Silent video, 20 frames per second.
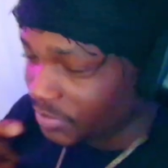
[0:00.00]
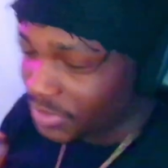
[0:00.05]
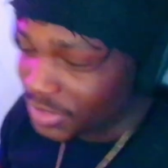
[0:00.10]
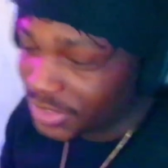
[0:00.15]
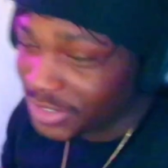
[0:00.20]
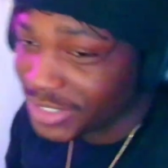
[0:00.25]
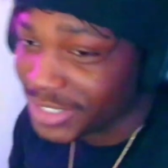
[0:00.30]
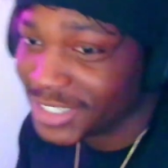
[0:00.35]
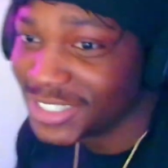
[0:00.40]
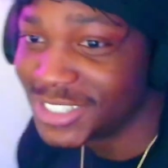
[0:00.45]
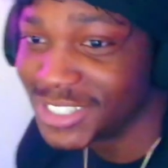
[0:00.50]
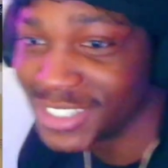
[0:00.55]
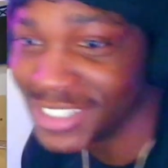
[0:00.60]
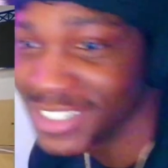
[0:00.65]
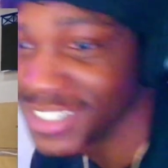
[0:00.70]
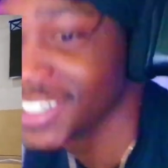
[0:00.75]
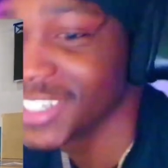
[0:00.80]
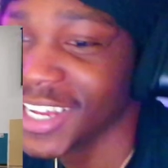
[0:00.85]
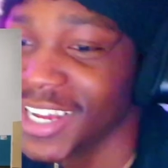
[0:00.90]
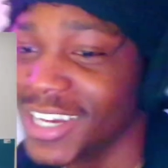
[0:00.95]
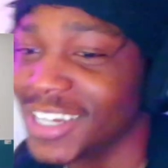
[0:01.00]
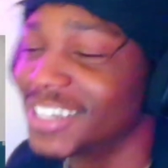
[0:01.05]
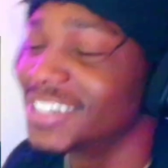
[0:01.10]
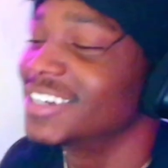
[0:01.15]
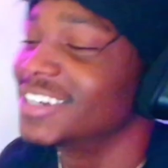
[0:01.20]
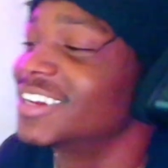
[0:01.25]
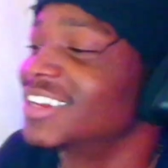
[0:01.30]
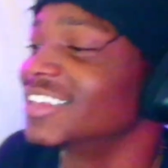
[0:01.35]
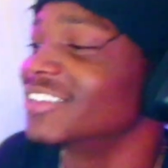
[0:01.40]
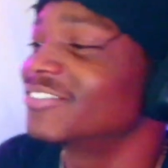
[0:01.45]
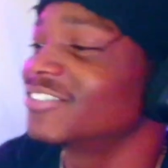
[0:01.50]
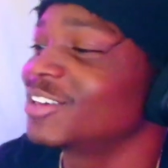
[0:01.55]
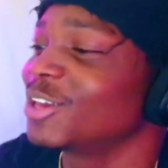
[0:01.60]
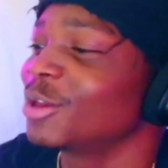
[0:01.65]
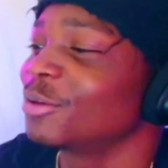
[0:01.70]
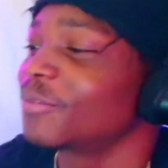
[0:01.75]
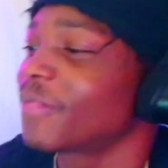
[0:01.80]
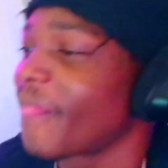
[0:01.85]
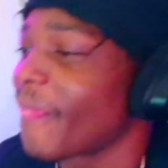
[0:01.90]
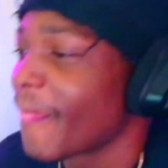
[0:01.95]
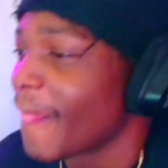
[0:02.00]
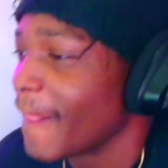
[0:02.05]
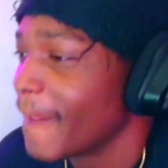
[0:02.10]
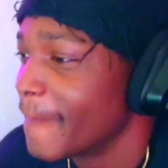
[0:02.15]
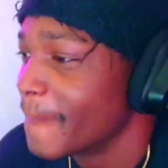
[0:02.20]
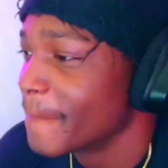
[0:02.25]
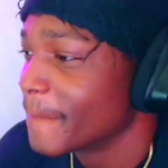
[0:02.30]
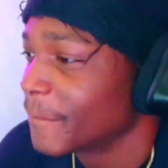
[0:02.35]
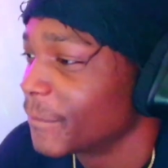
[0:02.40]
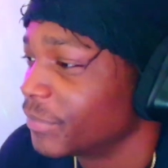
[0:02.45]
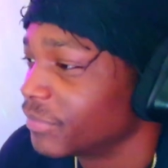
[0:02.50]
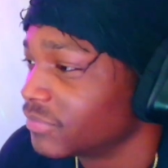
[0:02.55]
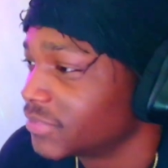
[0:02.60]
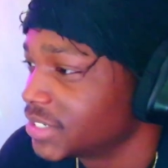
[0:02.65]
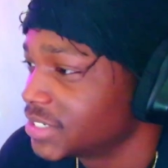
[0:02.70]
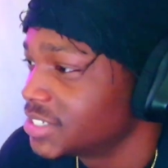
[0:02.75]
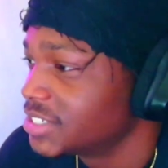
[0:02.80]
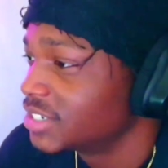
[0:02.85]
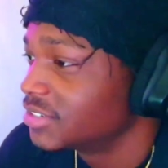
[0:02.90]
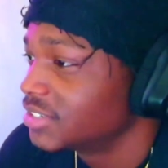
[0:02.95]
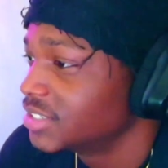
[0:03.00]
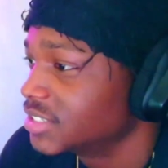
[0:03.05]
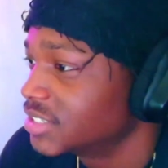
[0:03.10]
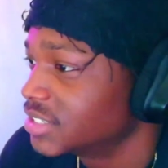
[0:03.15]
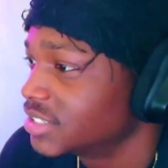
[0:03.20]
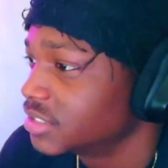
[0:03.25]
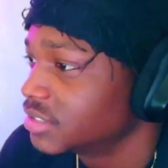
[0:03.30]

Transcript: Like, this shit done got good. You mean? This is on it.